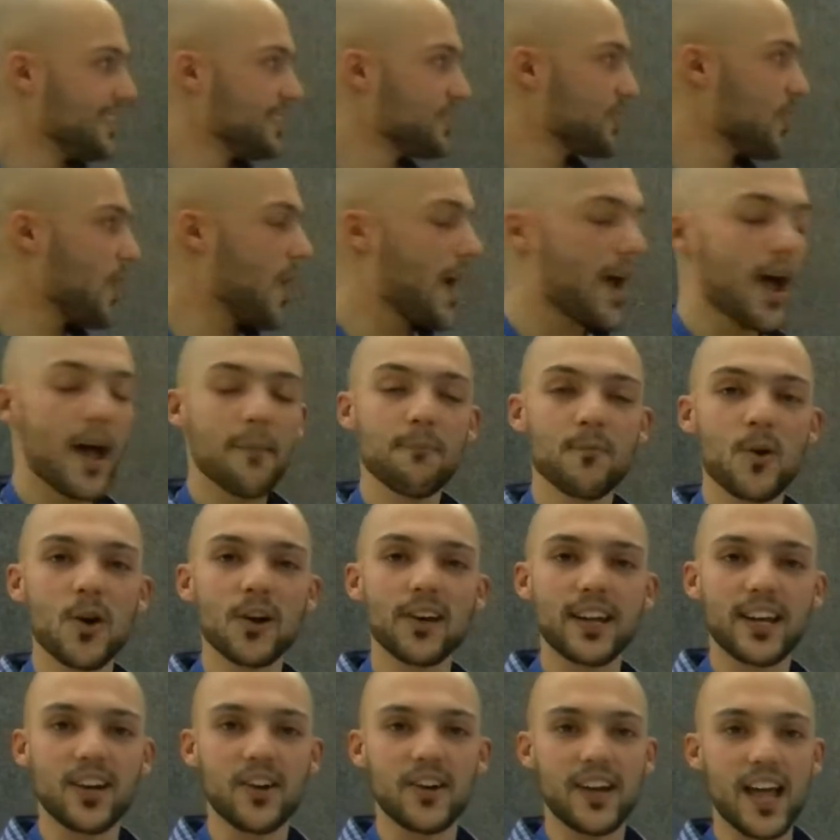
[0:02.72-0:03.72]
So I'm
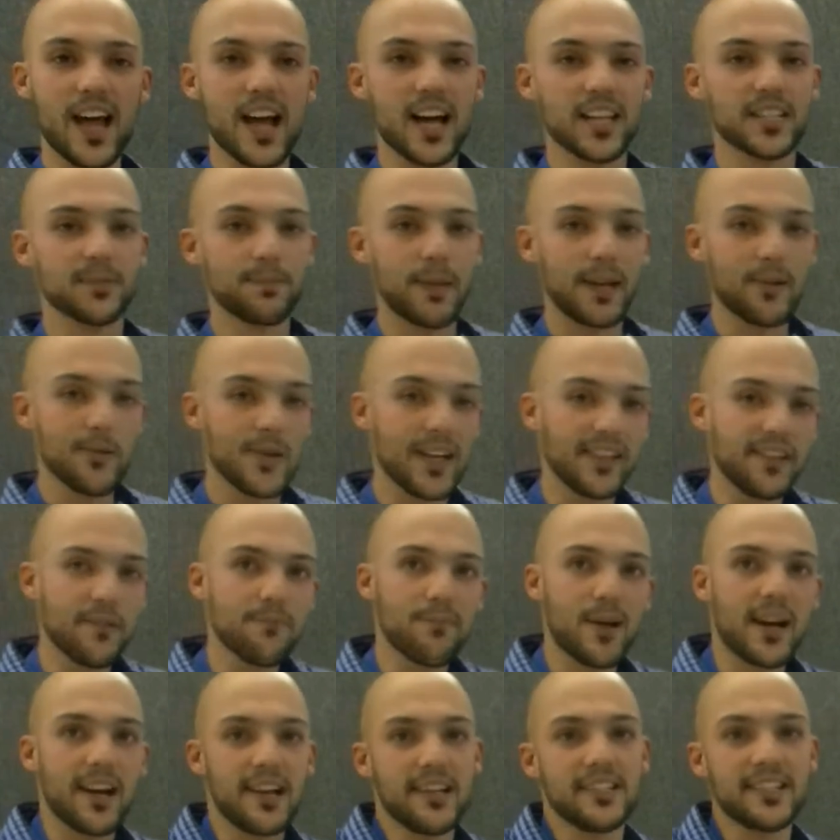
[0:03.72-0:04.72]
working on a
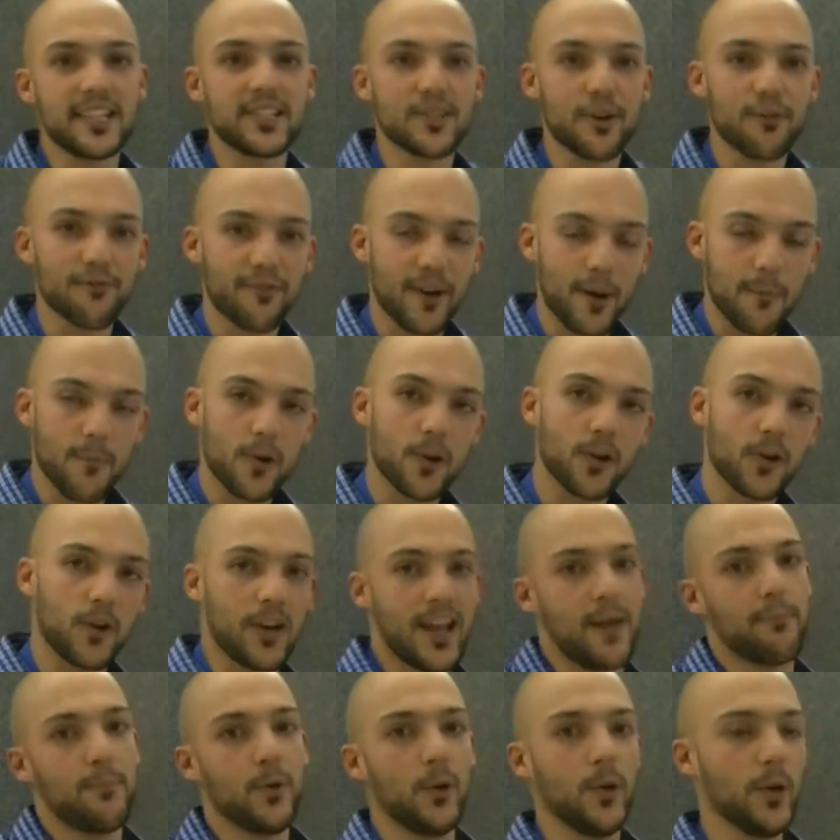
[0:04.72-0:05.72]
speculative parallelization framework
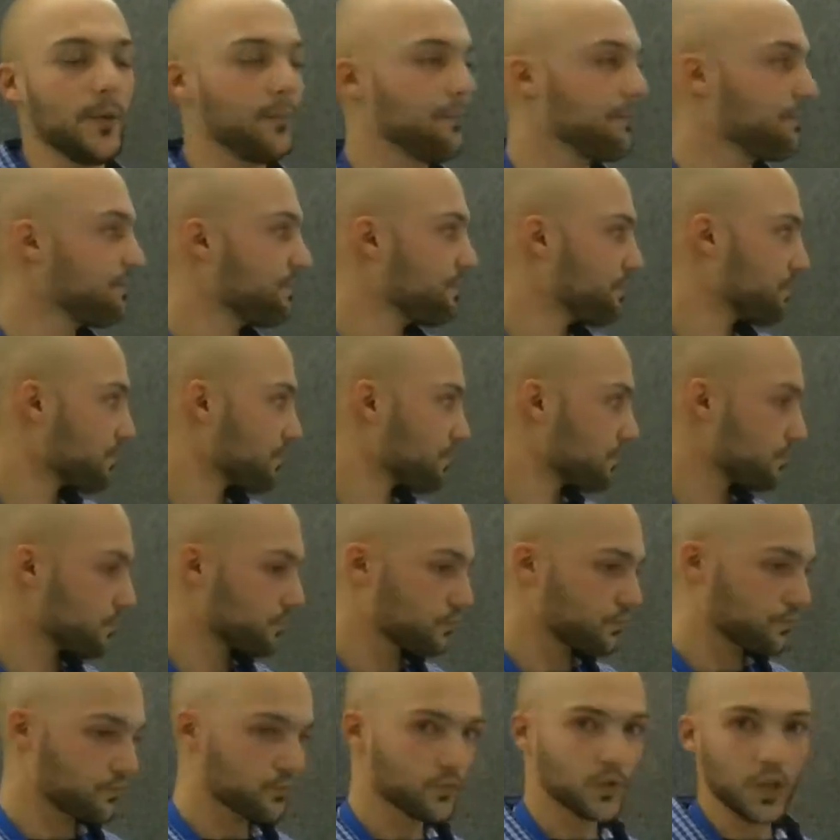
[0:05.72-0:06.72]
called Apollo.
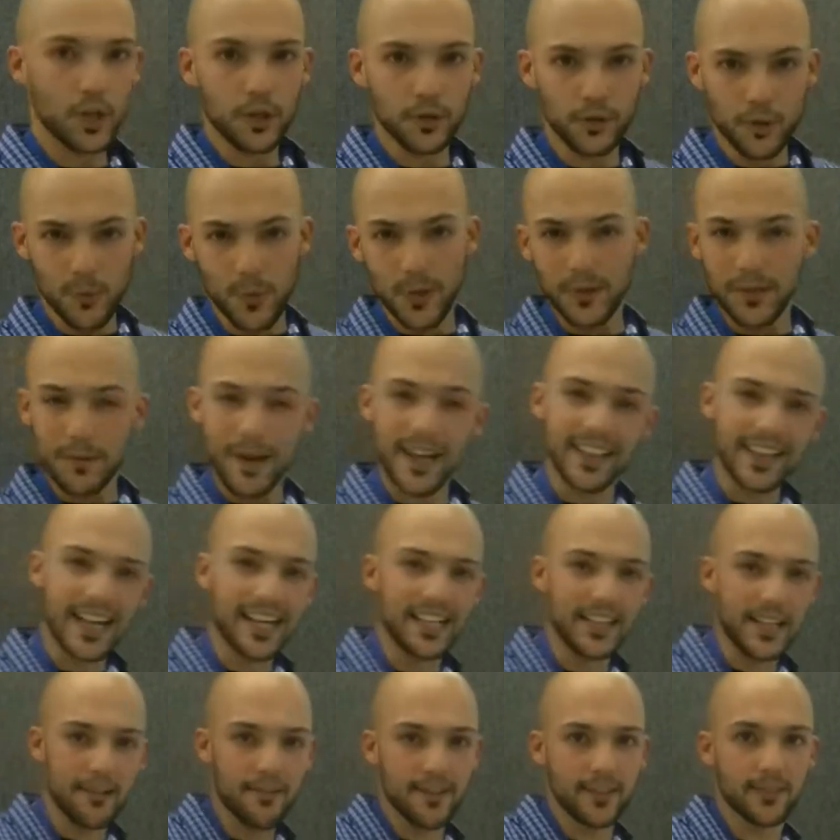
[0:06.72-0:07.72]
To motivate a
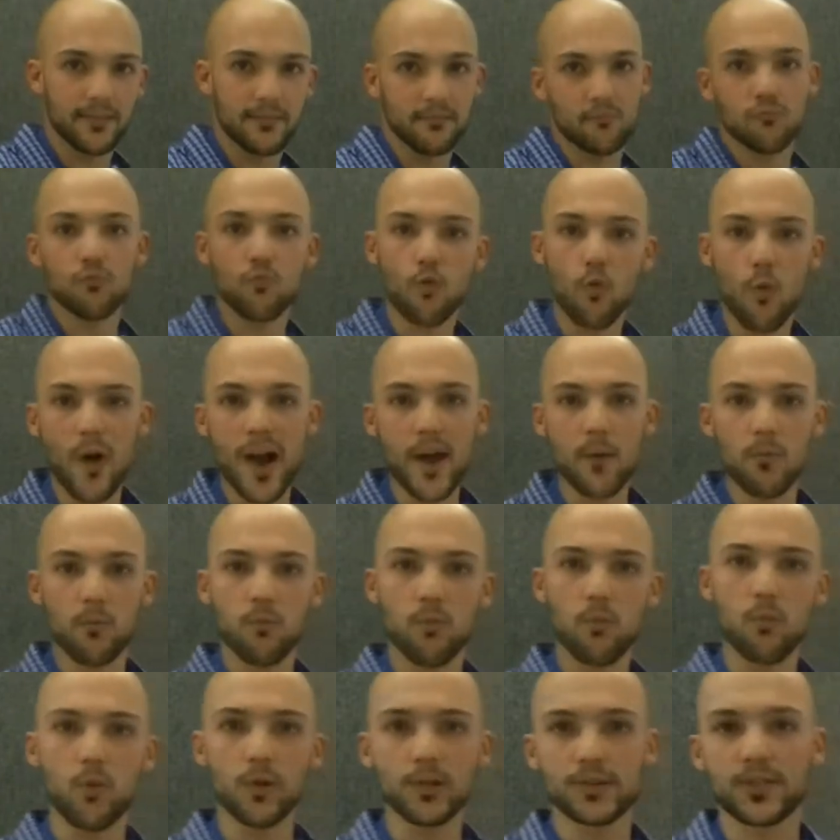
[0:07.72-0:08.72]
little bit why
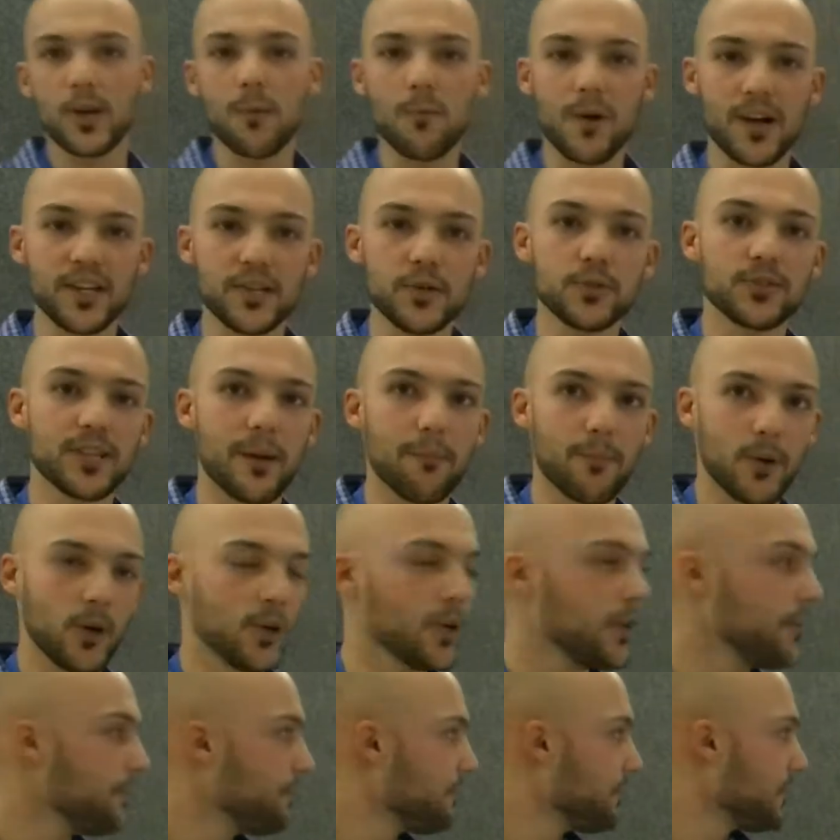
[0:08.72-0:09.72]
would someone use
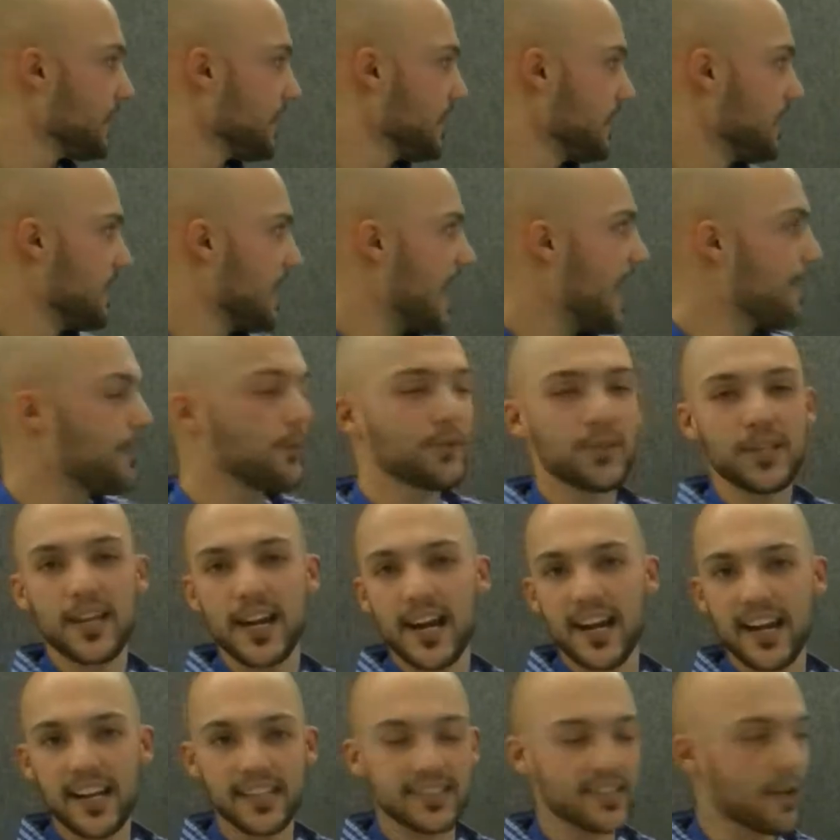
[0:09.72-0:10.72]
Apollo, I put
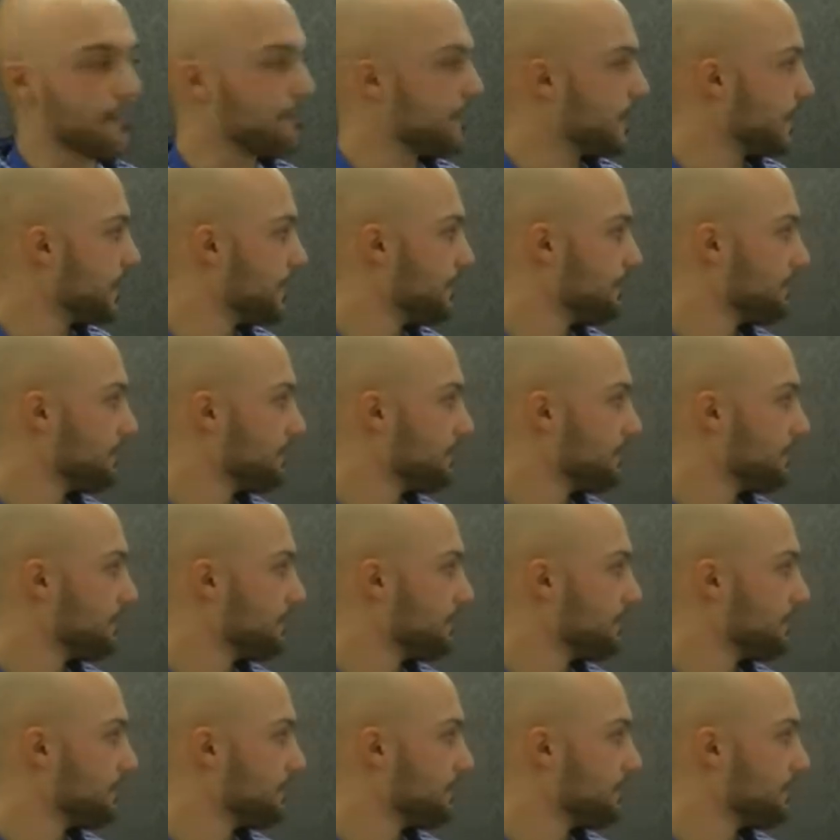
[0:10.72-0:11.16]
here an example.